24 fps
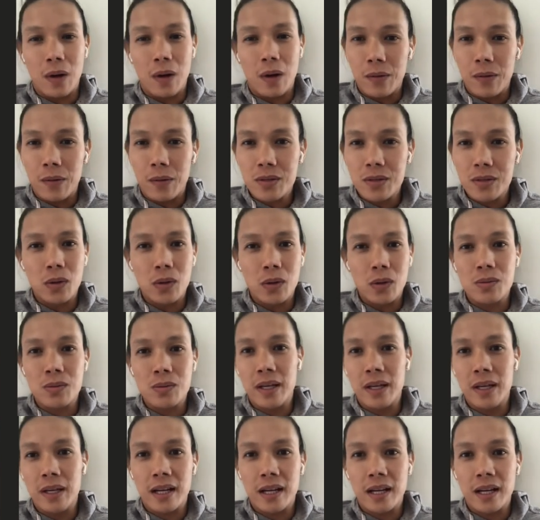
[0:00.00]
was supposed to
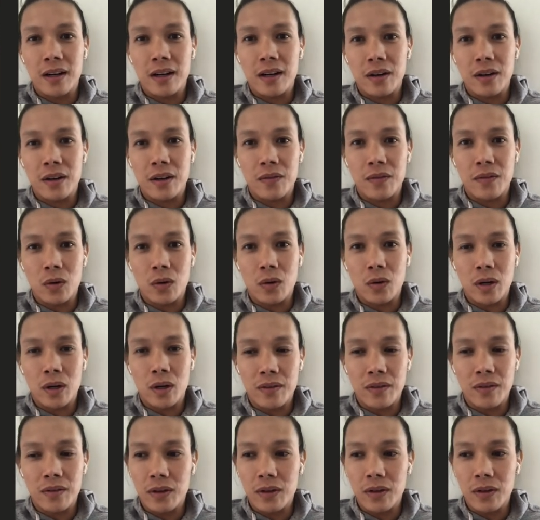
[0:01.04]
be there for one of
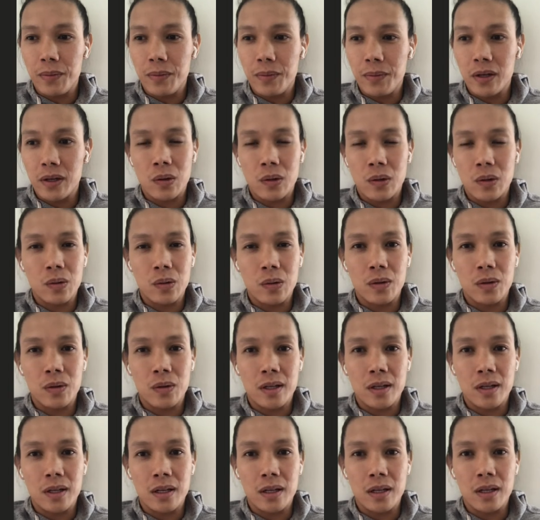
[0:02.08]
the
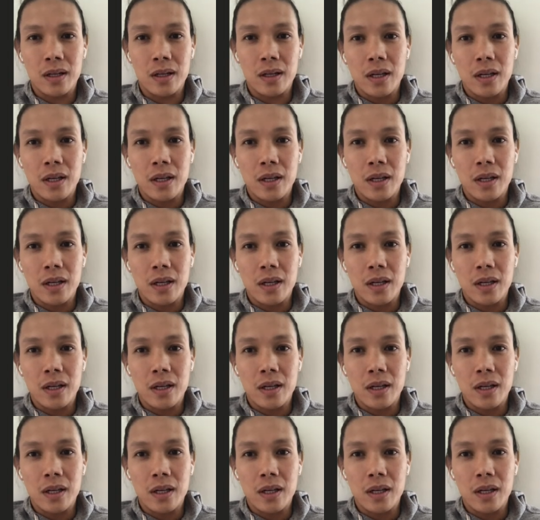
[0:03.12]
Filipino